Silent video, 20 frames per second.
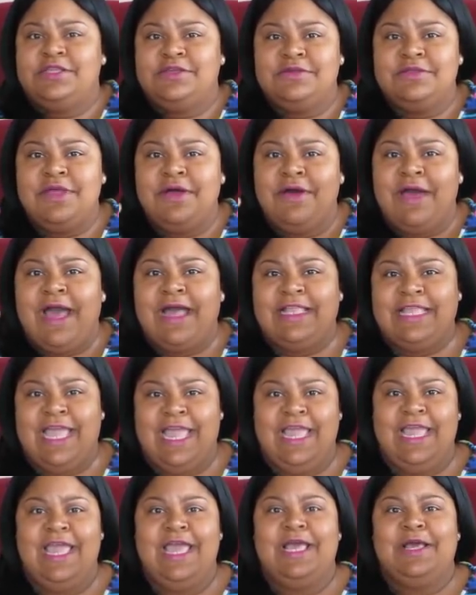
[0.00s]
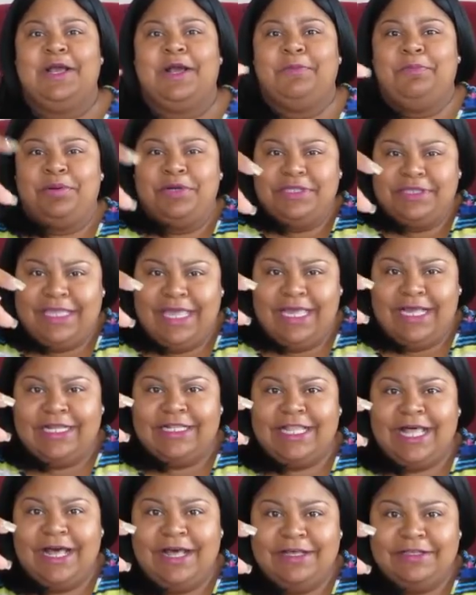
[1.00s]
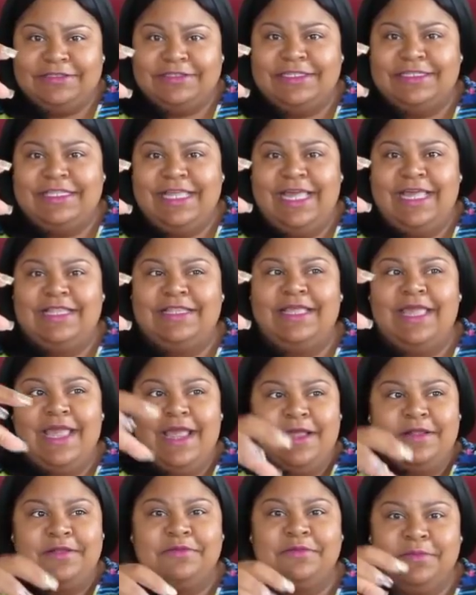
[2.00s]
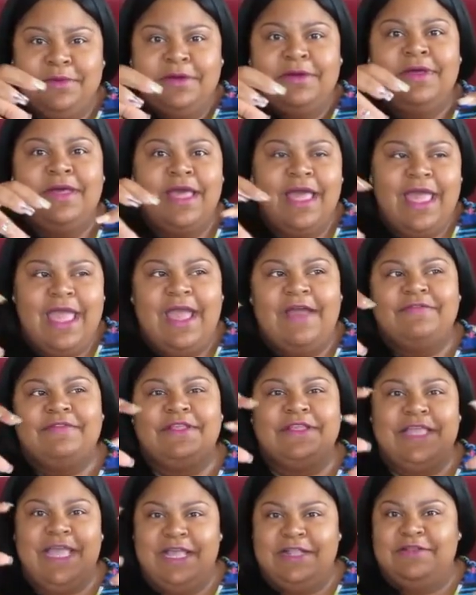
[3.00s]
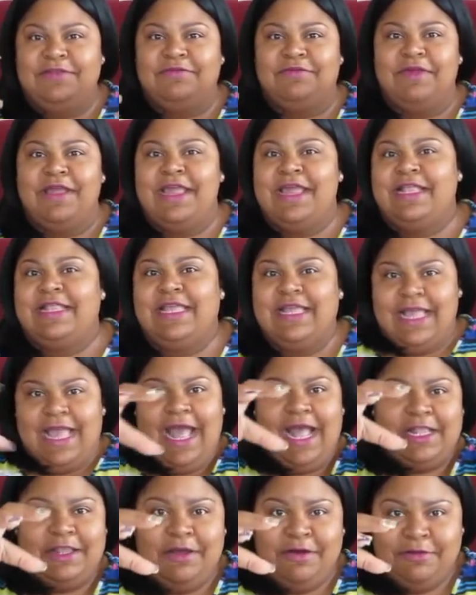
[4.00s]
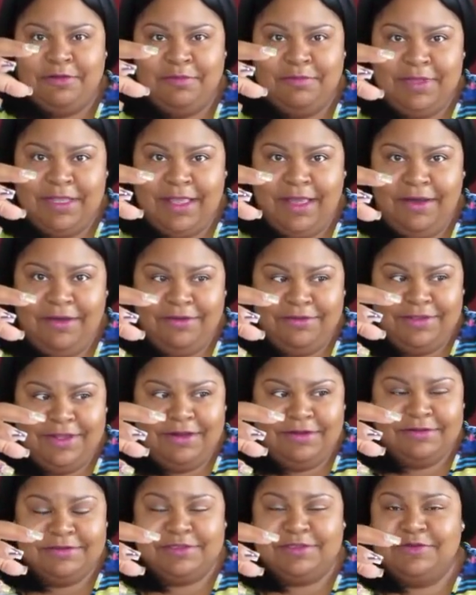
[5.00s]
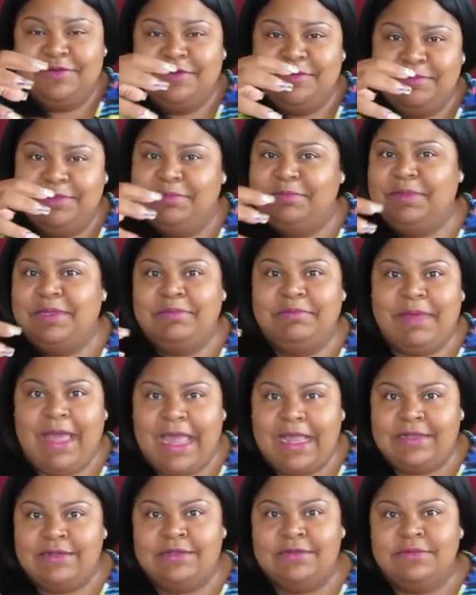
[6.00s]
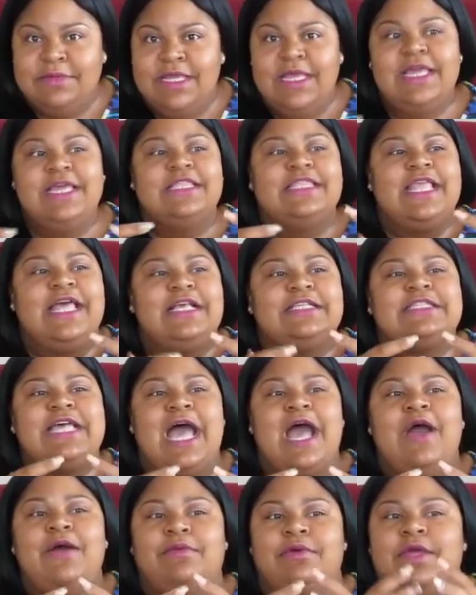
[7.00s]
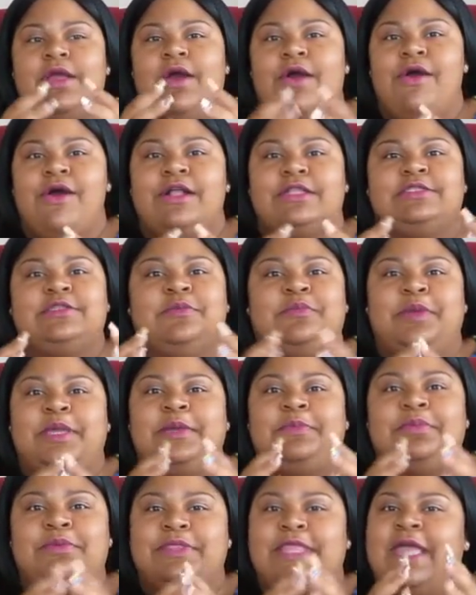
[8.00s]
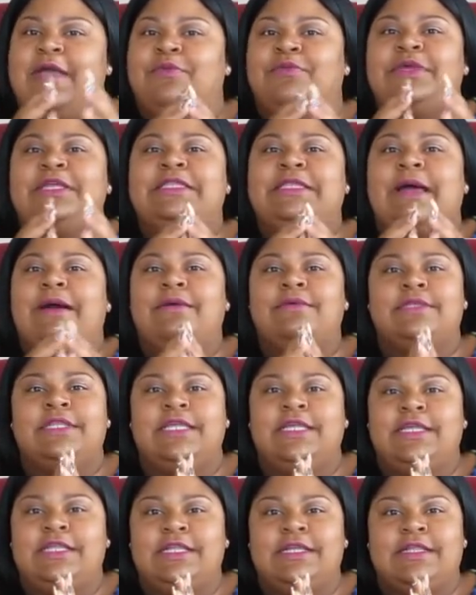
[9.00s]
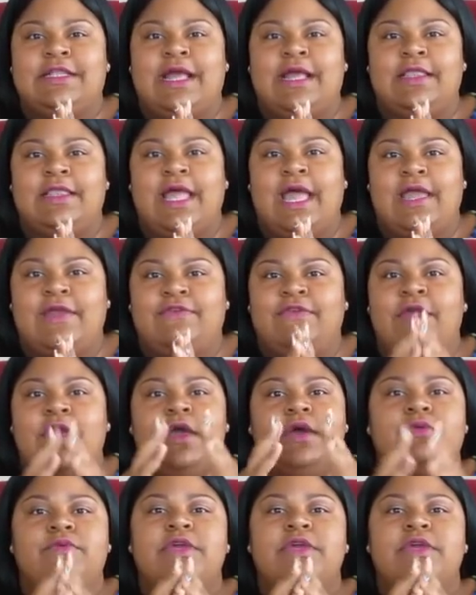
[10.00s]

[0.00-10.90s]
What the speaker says: You know how they put their claws in that animal after they done ran and got on them and hold on to them and be biting them? That's how we are to people that we don't need in our life.